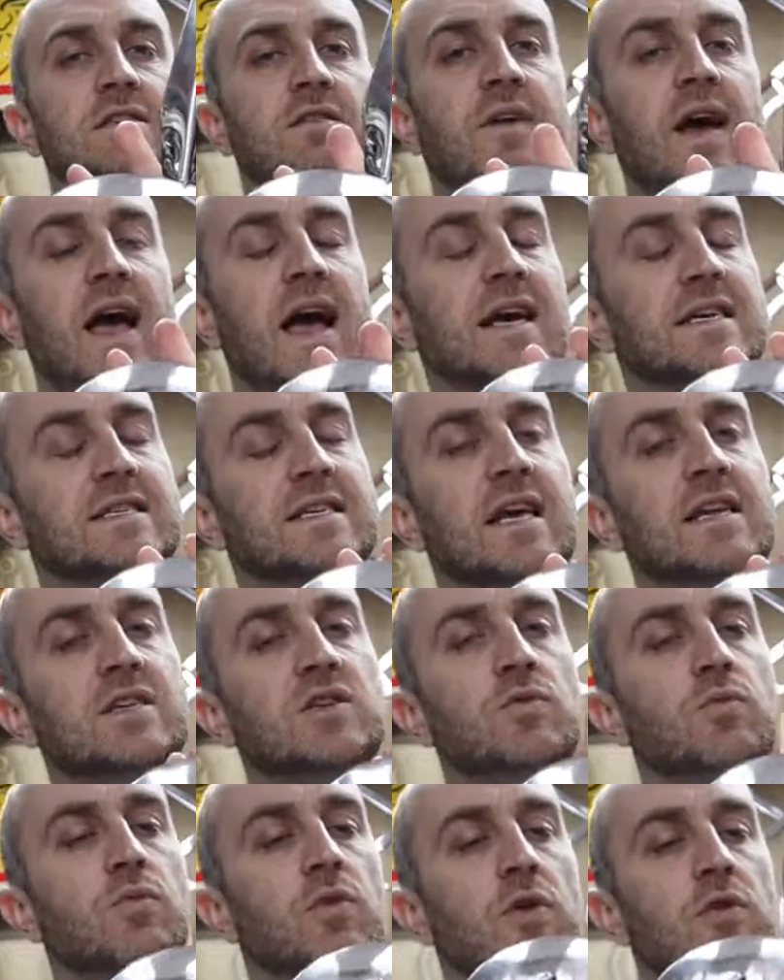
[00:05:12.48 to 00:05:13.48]
of axe head
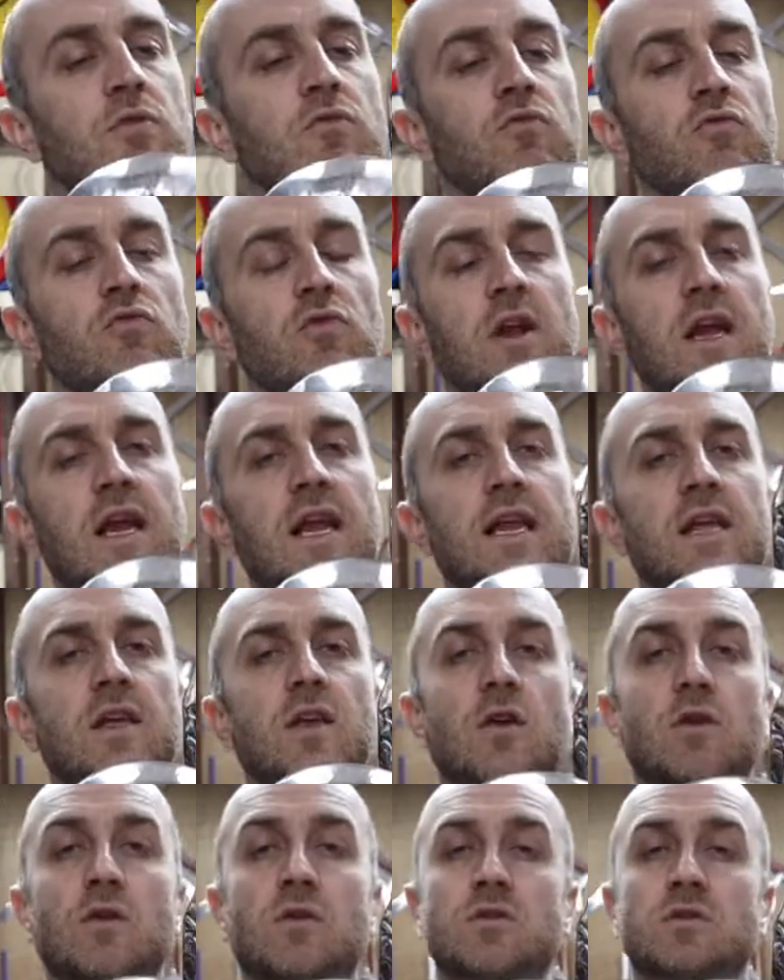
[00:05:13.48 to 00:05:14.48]
you wouldn't really
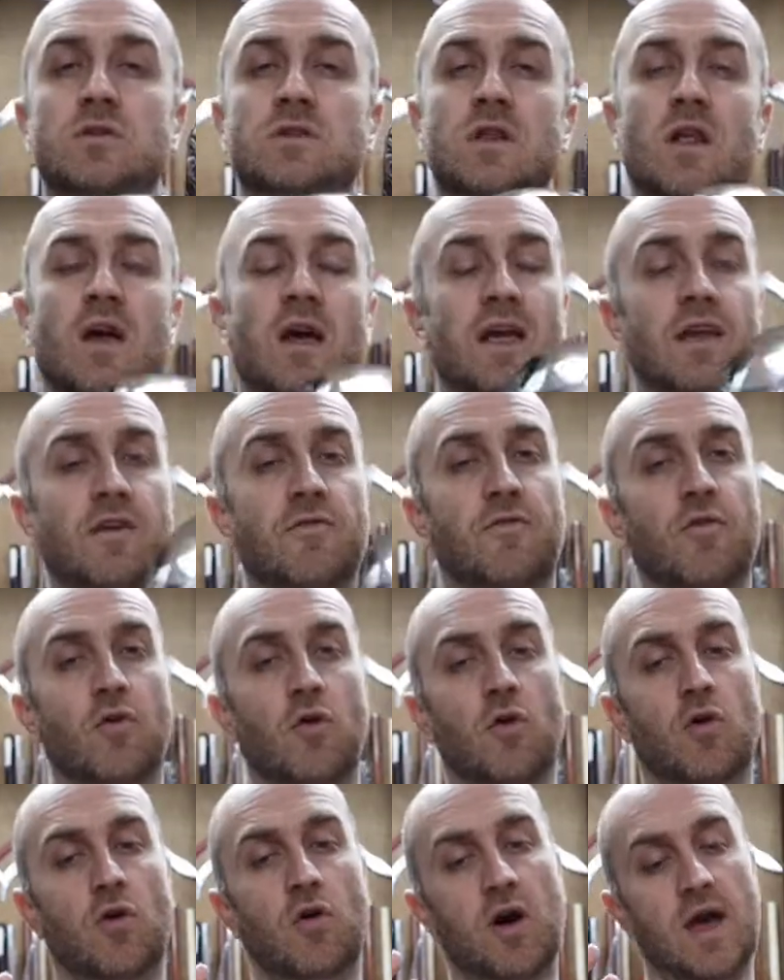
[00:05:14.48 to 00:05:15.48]
use, like,
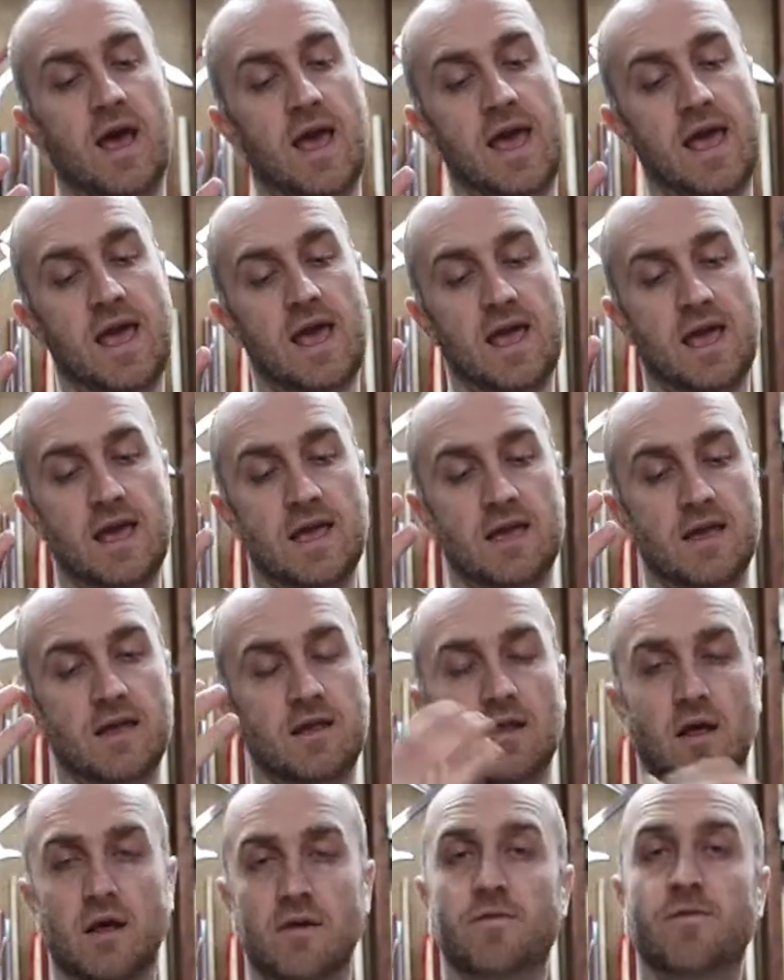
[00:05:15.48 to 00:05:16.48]
for a,
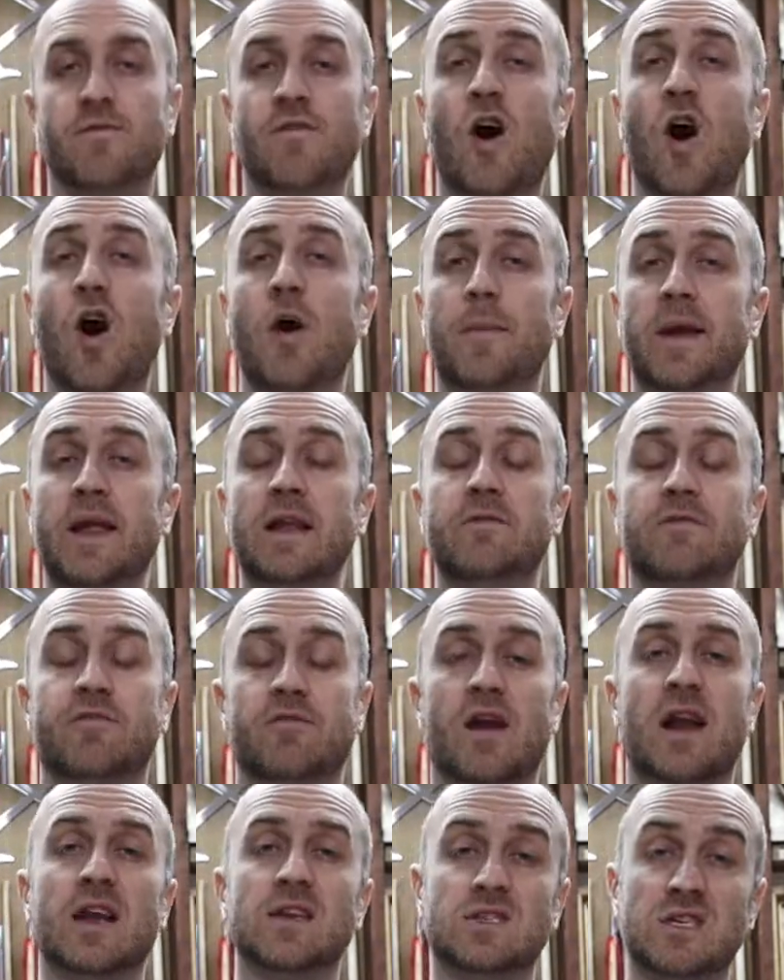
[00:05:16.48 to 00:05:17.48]
like, farming,
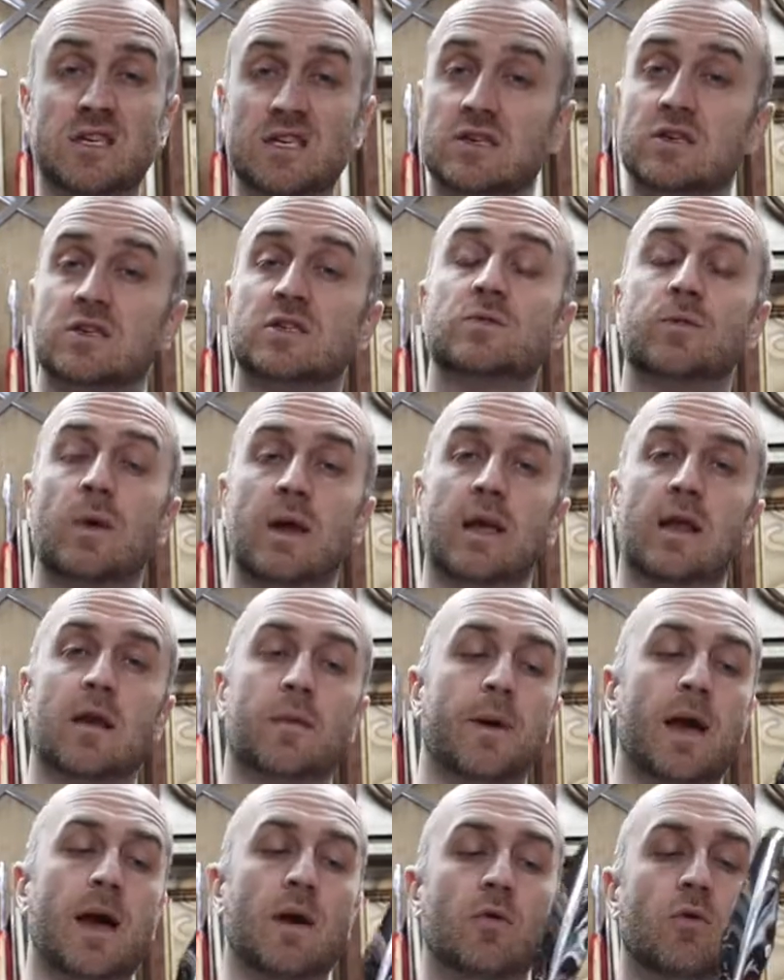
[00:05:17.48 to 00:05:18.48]
for actually just swinging
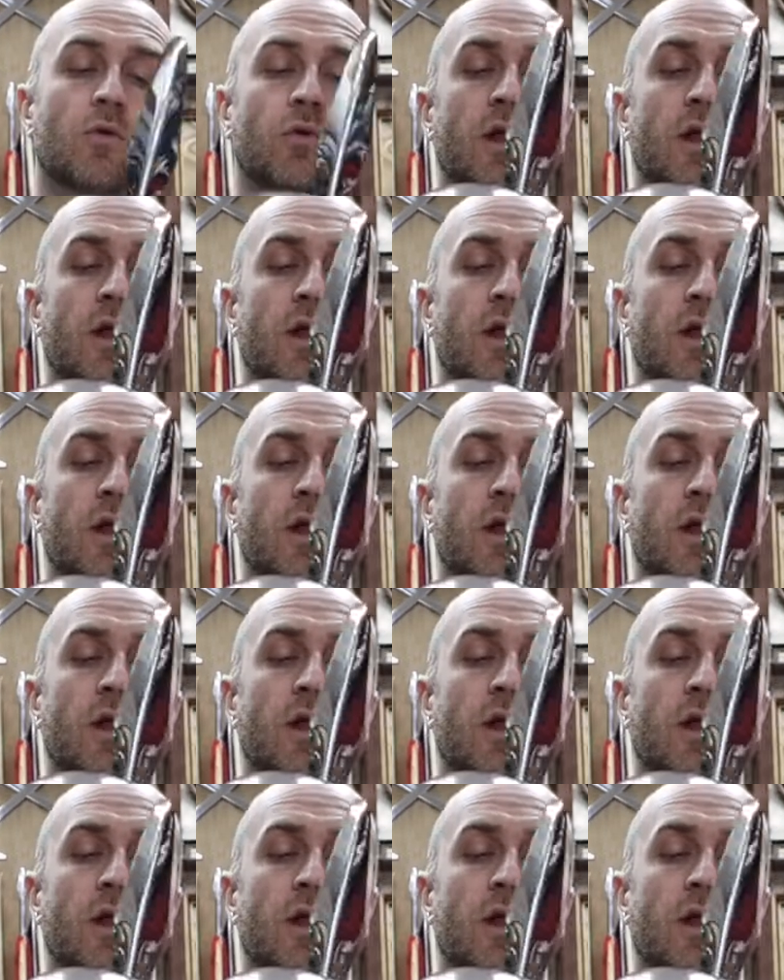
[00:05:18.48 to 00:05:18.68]
about all